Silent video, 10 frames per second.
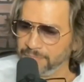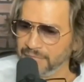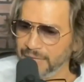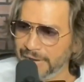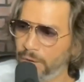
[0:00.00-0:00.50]

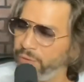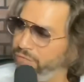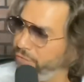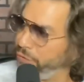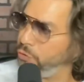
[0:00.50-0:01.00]

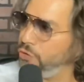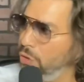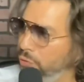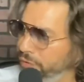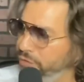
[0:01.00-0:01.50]
However, if
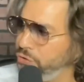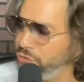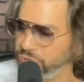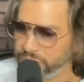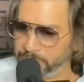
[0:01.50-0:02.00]
you
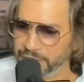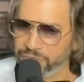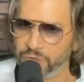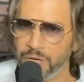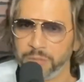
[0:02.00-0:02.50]
choose to apply
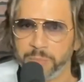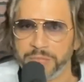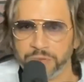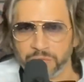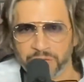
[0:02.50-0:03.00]
for an
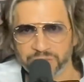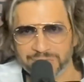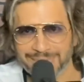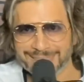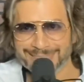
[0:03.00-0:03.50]
occupational
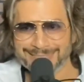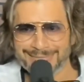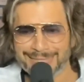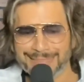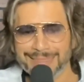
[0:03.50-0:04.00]
driver's license
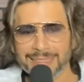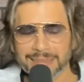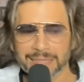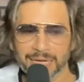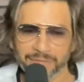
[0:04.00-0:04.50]
that
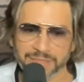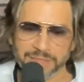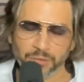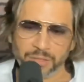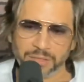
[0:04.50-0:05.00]
doesn't have
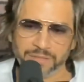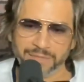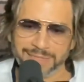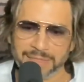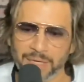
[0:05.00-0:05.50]
this interlock
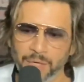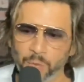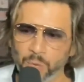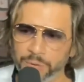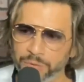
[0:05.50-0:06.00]
device,
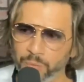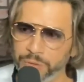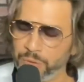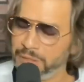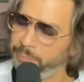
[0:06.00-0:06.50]
well,
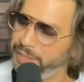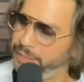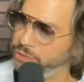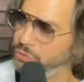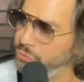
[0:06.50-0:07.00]
you're
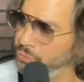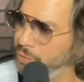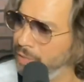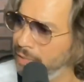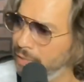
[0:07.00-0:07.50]
limited
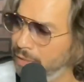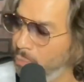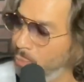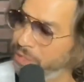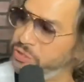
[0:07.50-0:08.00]
to
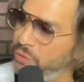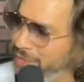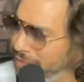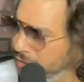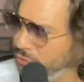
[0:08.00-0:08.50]
one, showing that there's